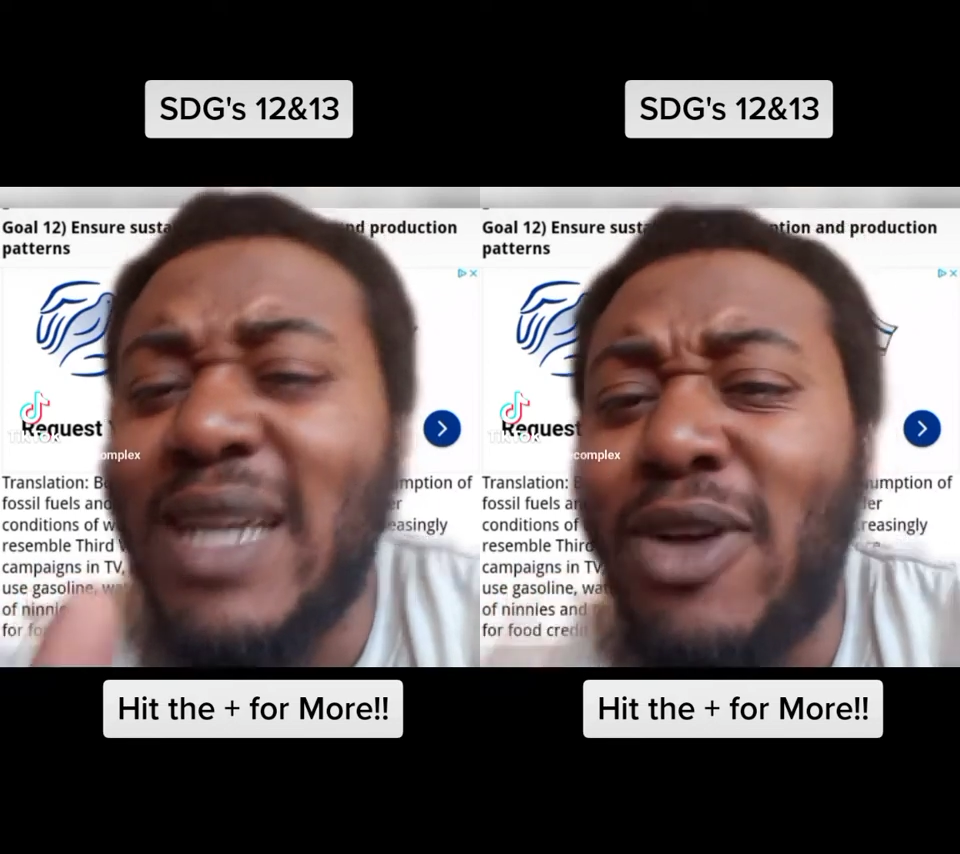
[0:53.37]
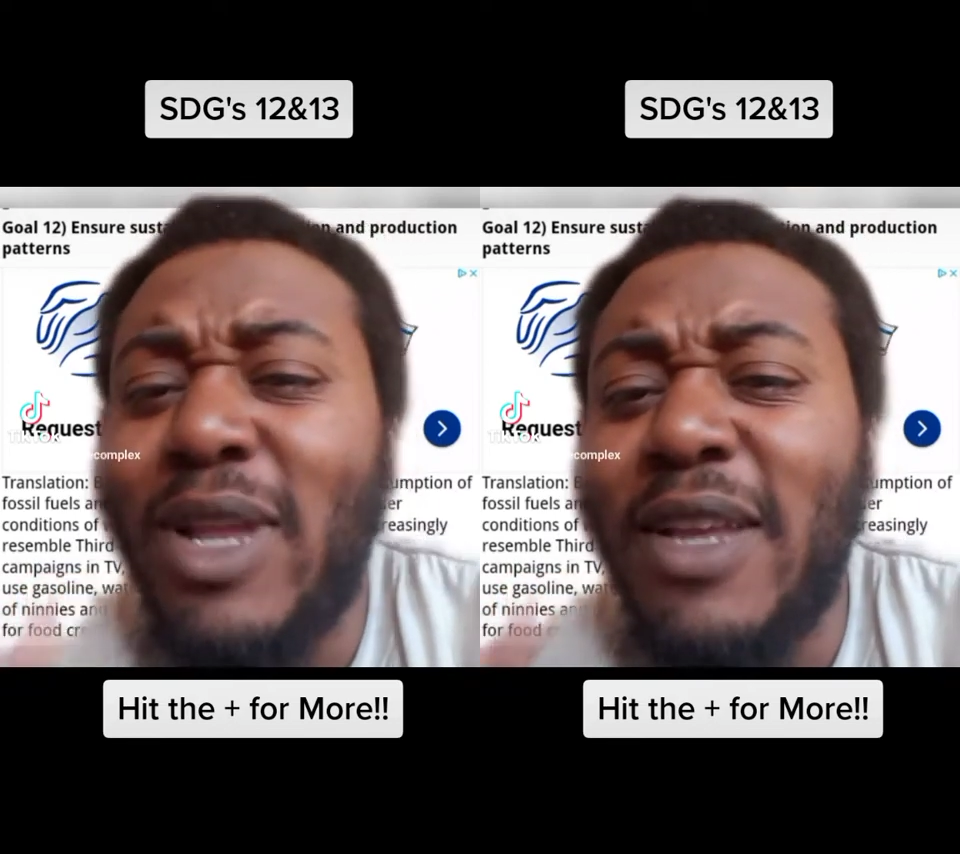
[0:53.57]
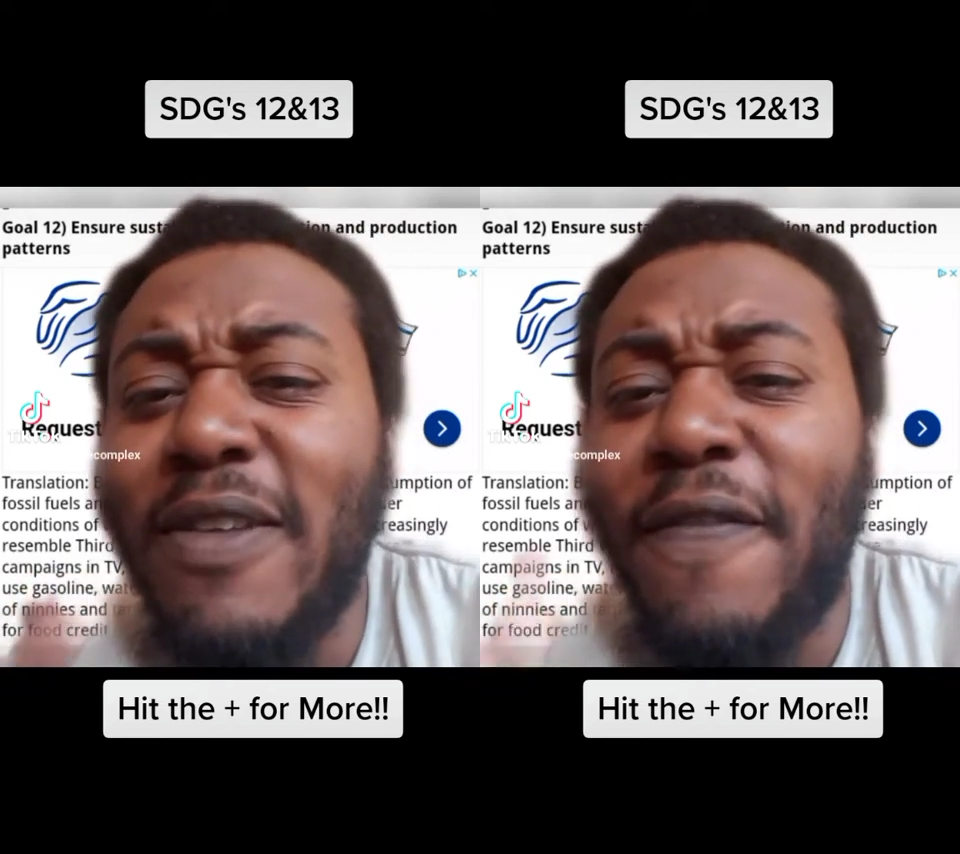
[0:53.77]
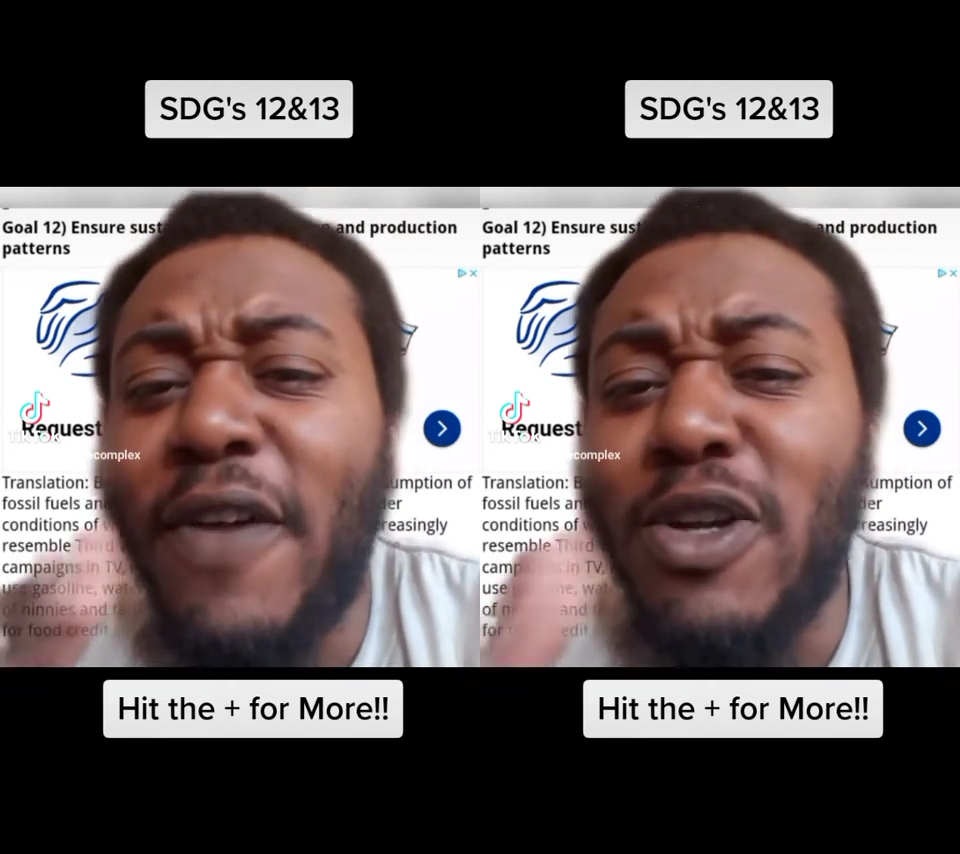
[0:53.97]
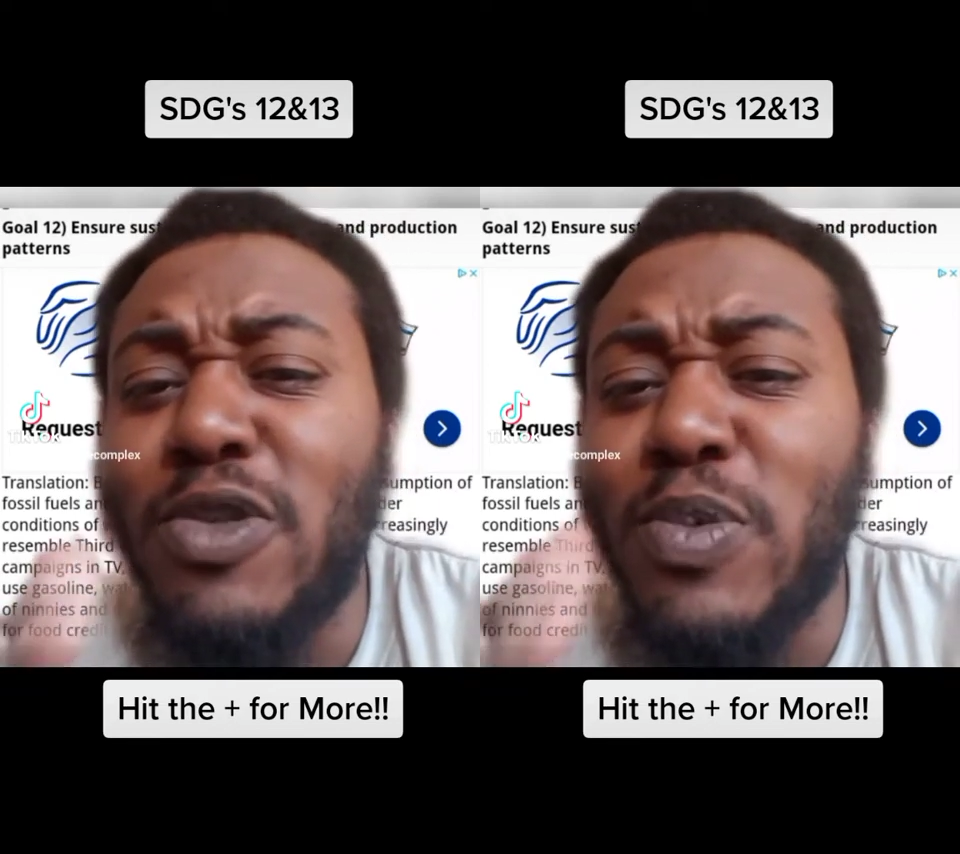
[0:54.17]
of sound like
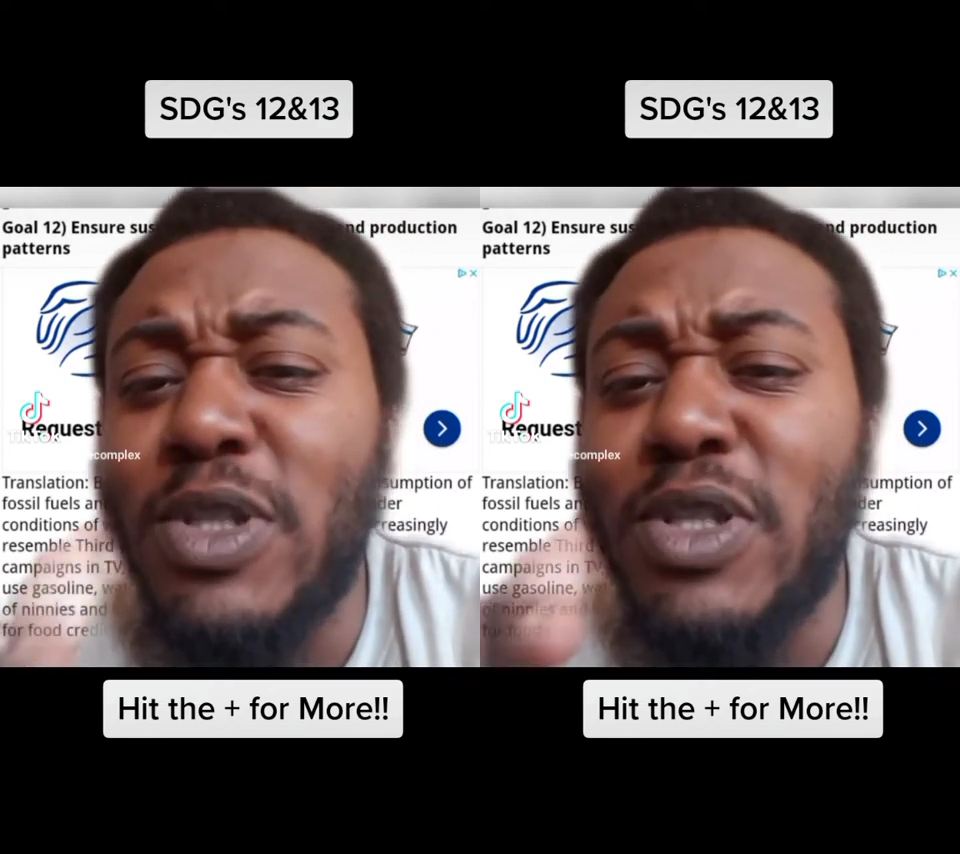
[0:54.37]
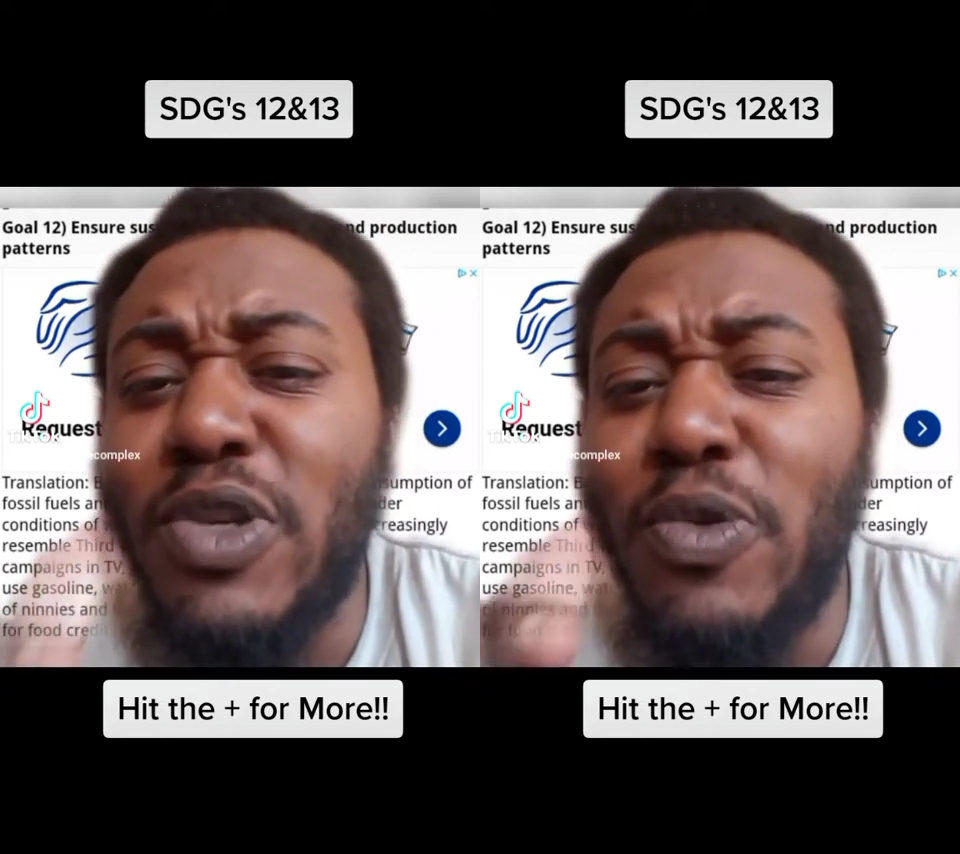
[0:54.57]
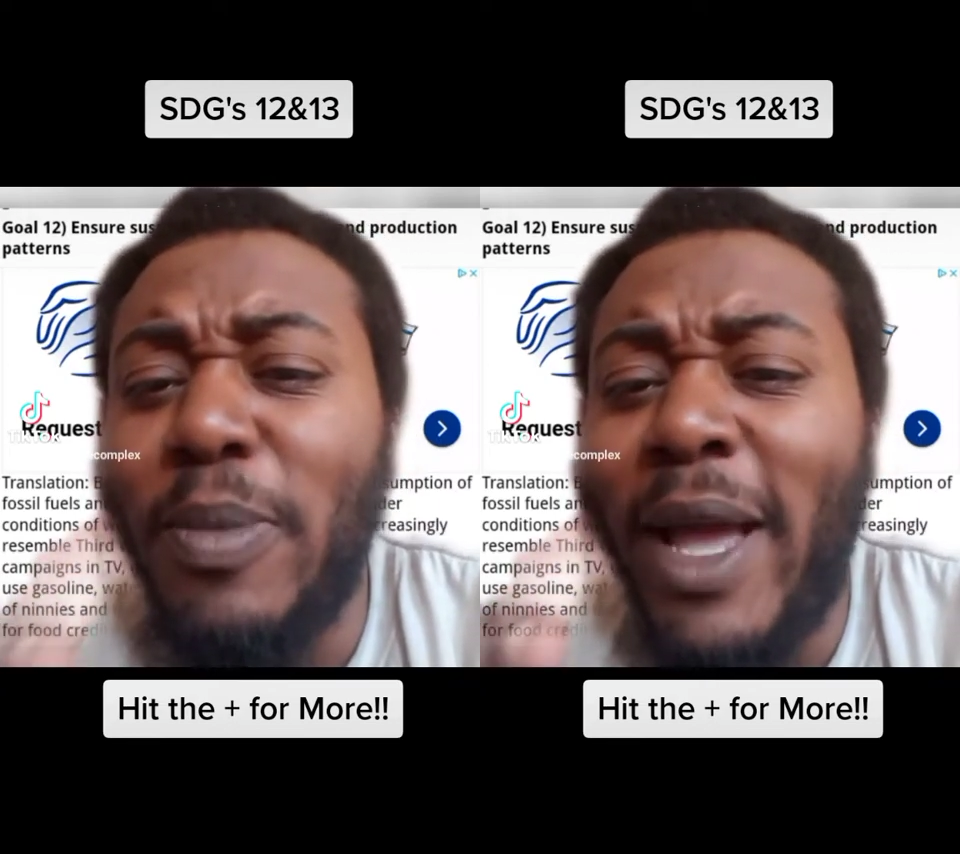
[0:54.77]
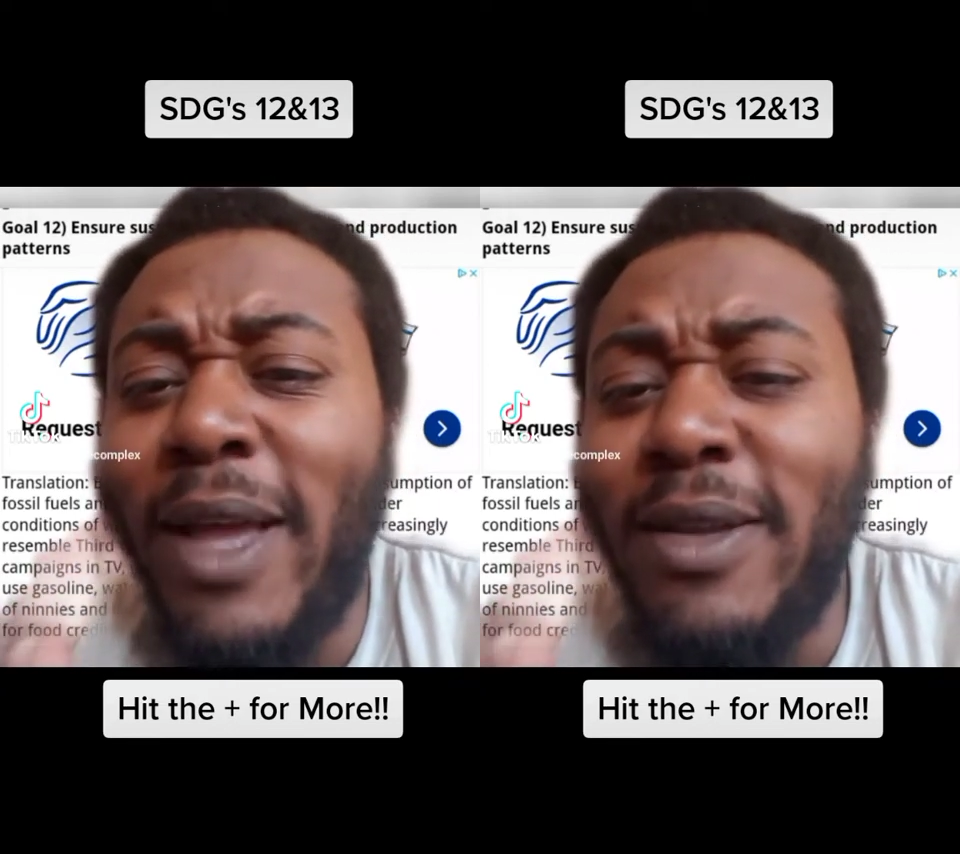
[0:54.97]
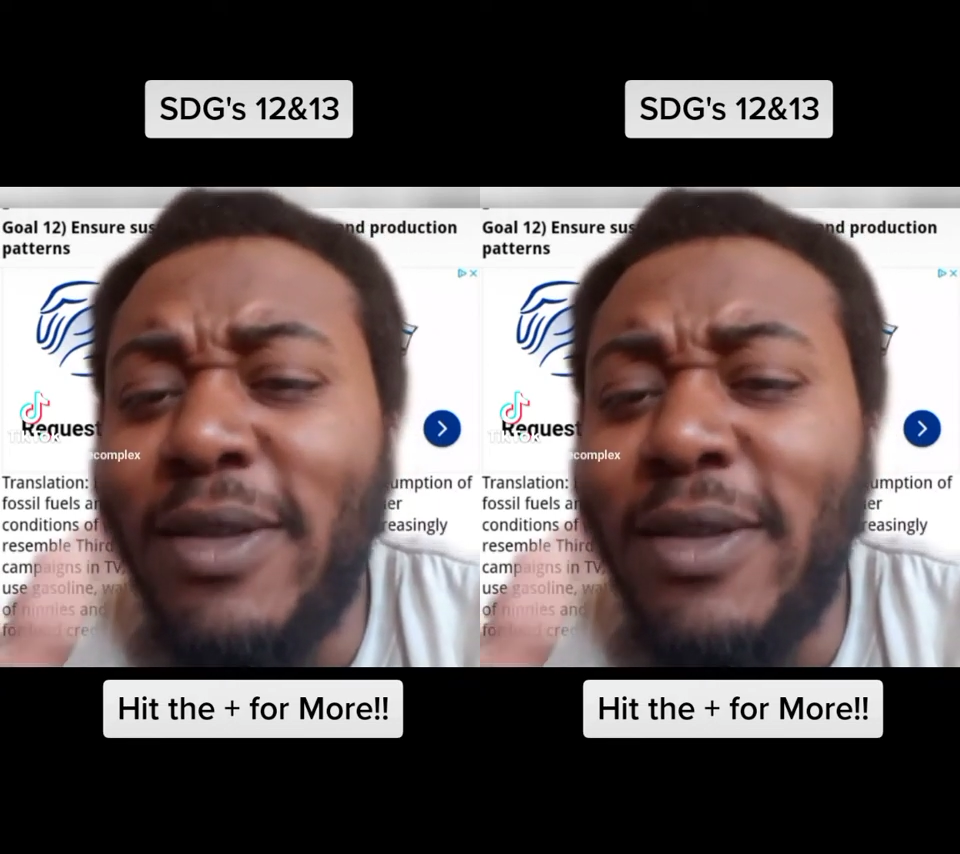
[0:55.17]
the first one too,
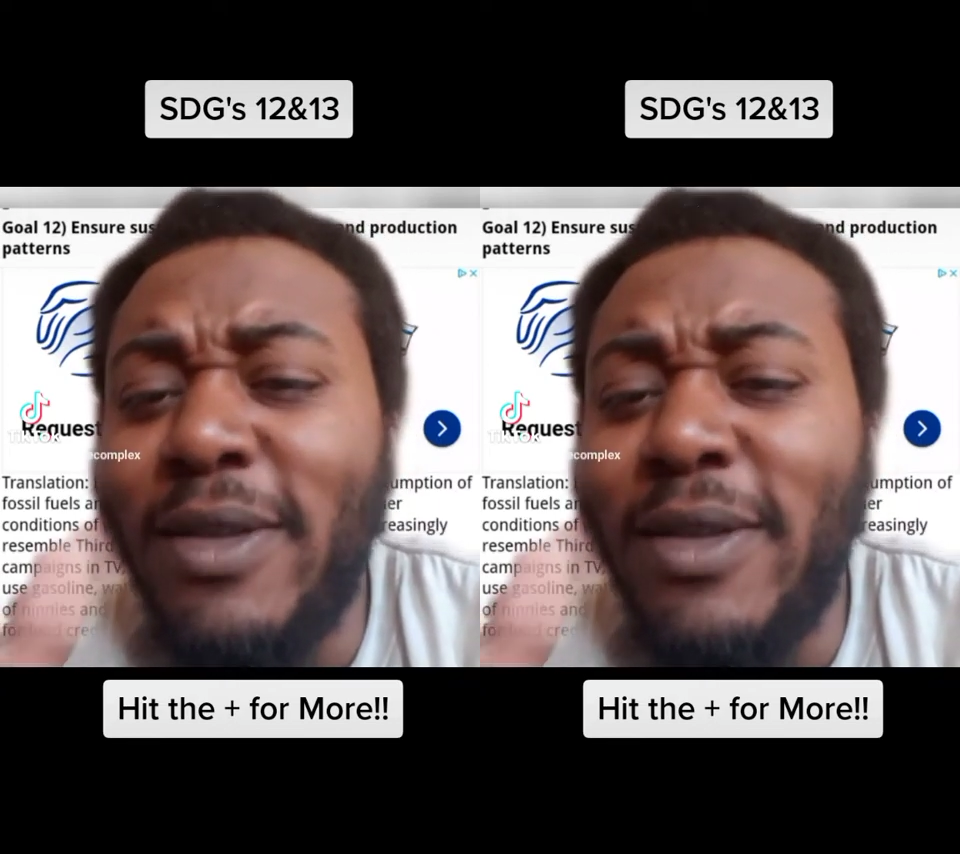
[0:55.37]
man.